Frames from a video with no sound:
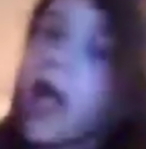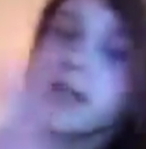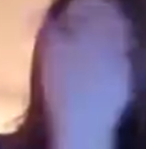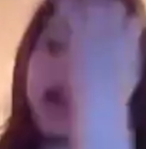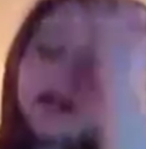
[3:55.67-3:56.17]
and
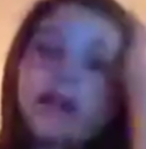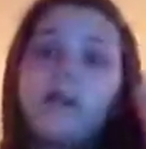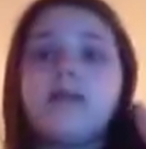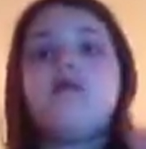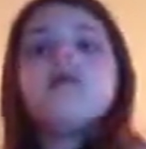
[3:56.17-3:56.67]
then I should
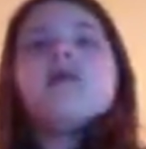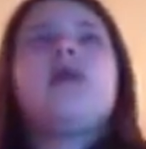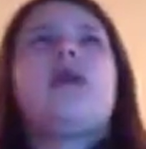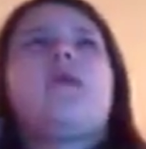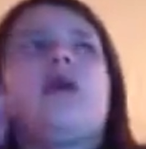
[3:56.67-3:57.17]
just do Hippo
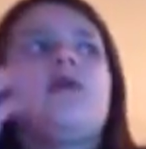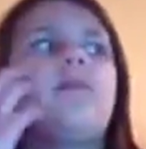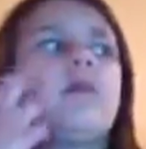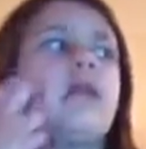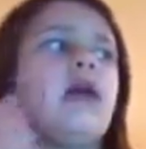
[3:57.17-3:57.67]
Gaming,
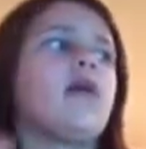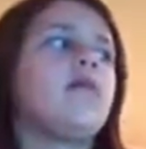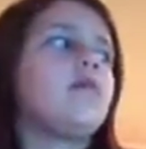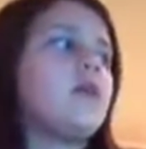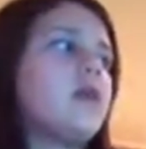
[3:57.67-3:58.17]
but then I
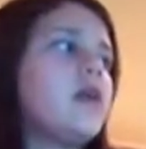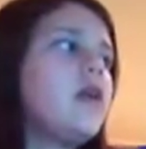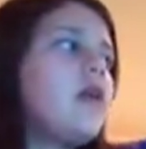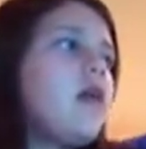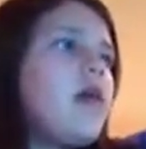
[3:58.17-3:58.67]
put in
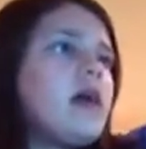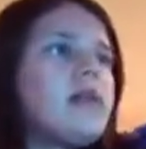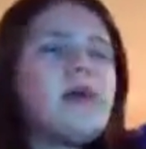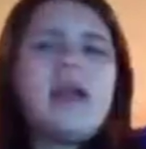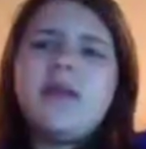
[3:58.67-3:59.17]
as
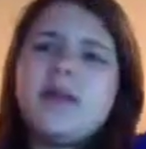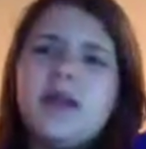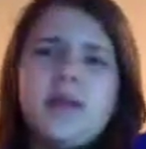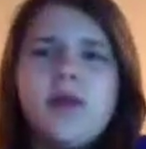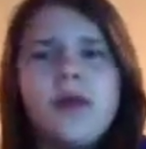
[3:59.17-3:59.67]
my email, Hippo